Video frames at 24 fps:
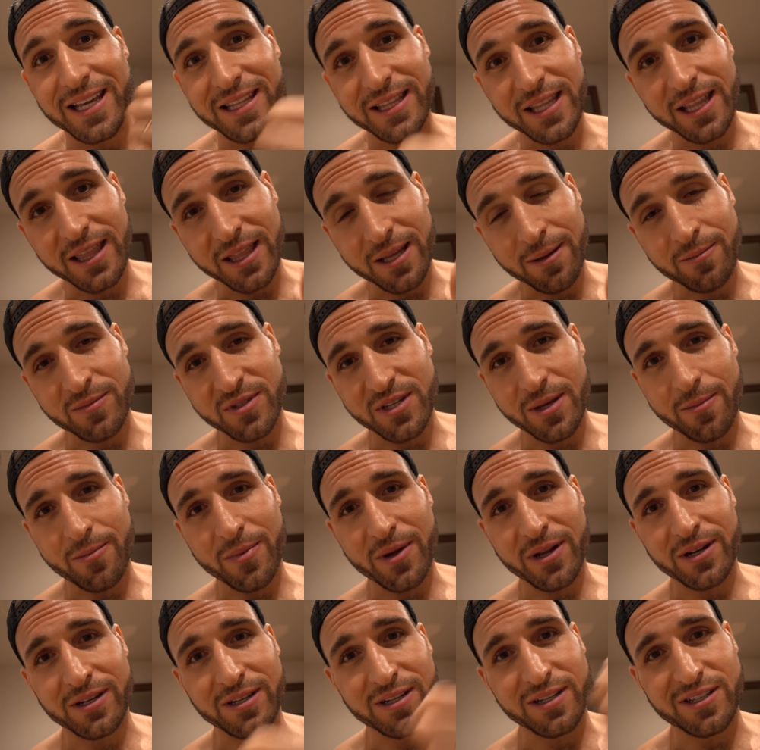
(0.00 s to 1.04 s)
hit the thumbs up
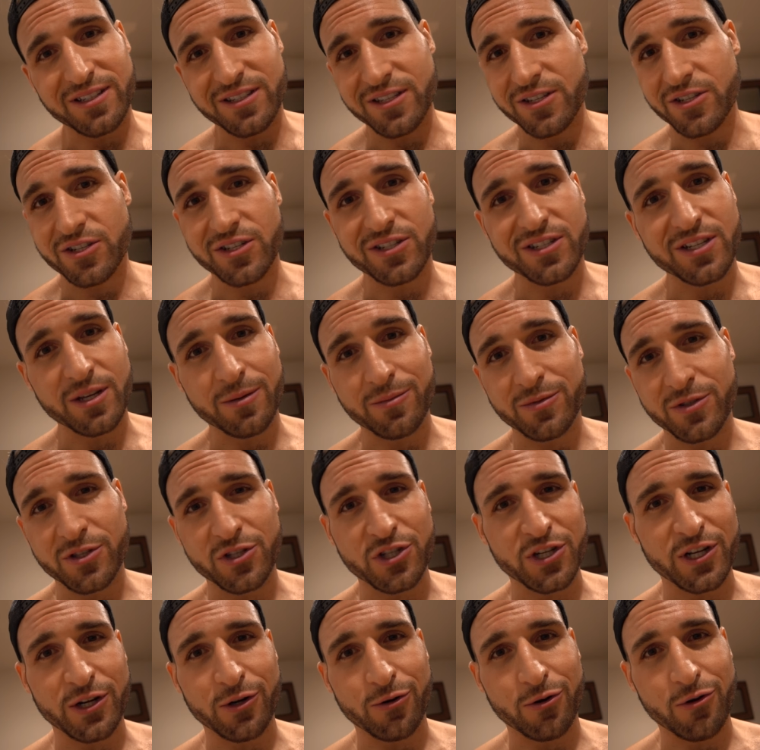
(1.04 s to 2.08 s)
button because it just helps the
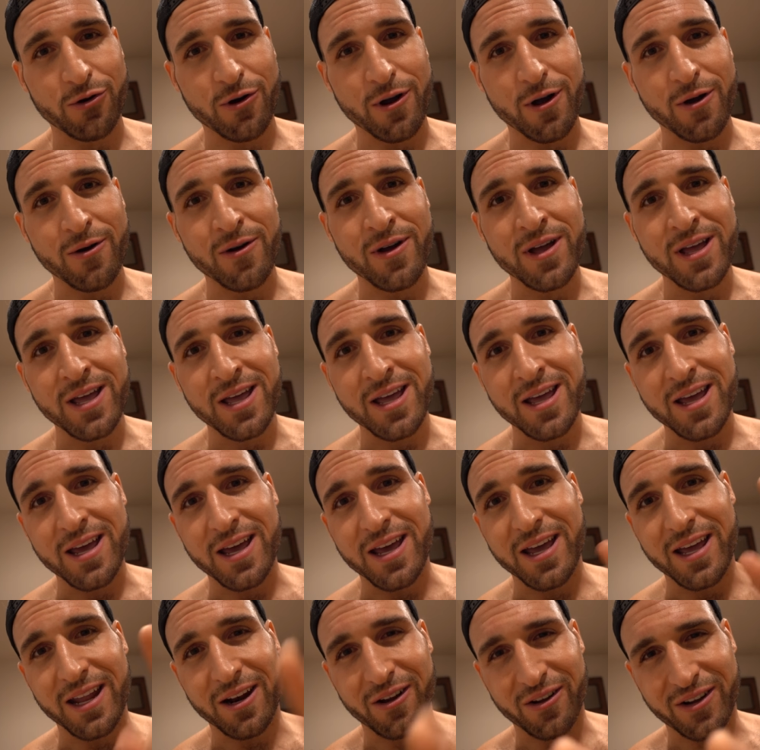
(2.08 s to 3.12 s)
channel grow,
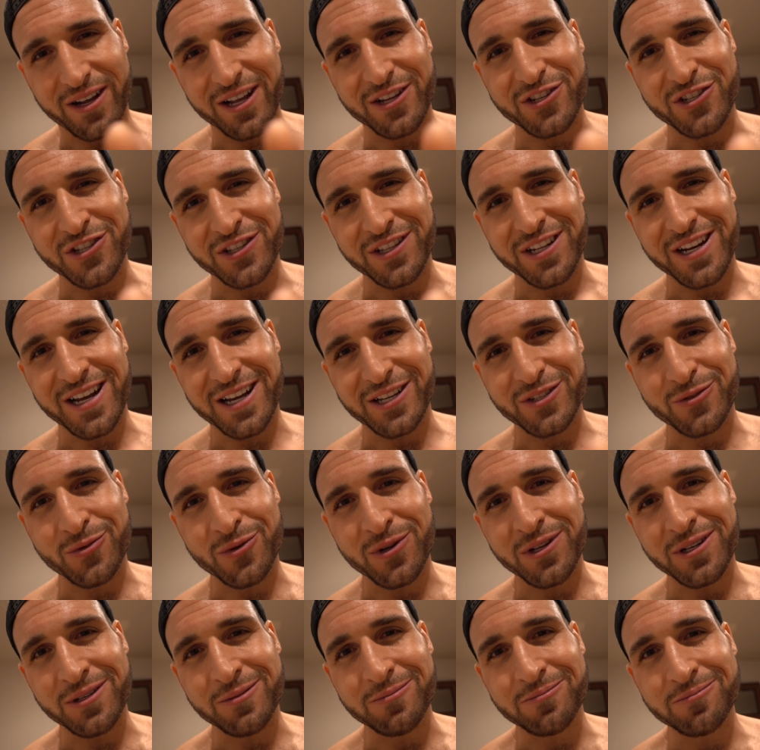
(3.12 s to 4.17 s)
and I'll catch you in the next
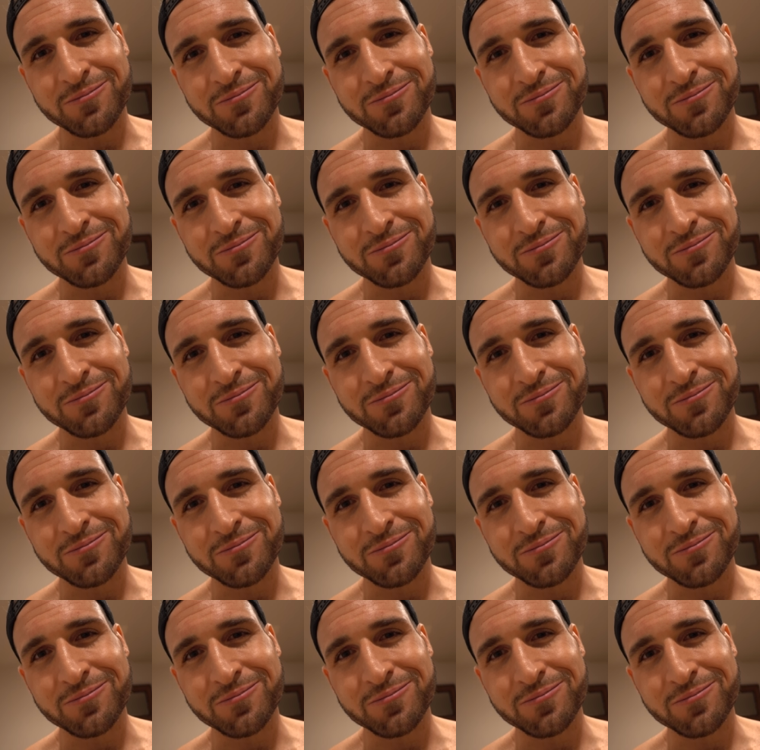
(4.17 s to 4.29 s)
one.